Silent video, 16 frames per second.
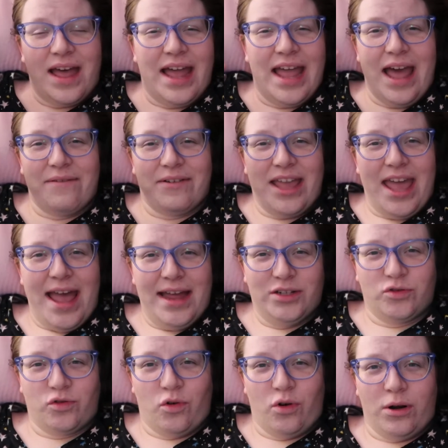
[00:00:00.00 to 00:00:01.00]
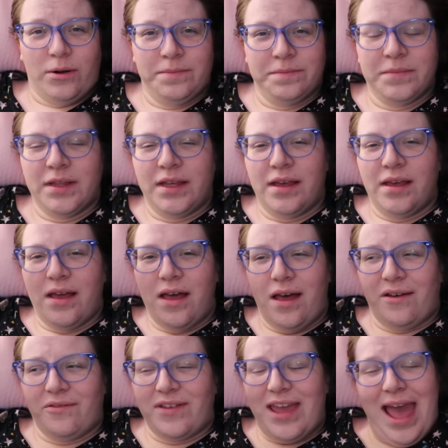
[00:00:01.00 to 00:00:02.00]
have a cat drawer
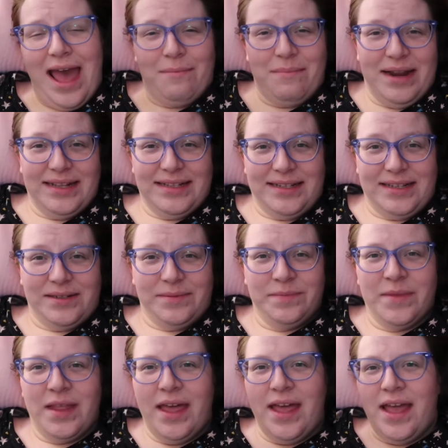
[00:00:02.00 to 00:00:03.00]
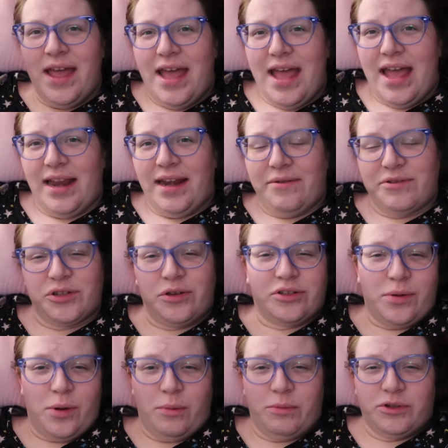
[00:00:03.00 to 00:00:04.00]
of cat medicine, and it was
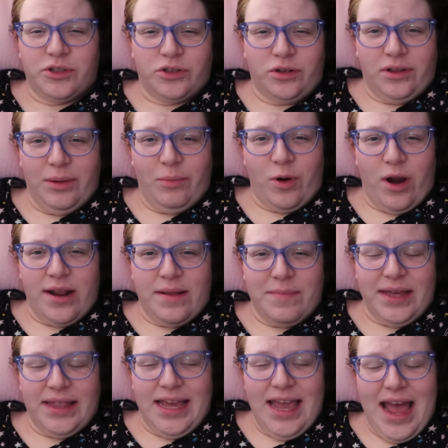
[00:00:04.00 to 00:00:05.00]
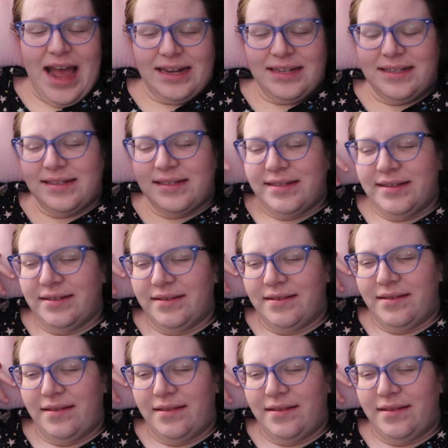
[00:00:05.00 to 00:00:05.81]
also almost certainly brought in by the cats.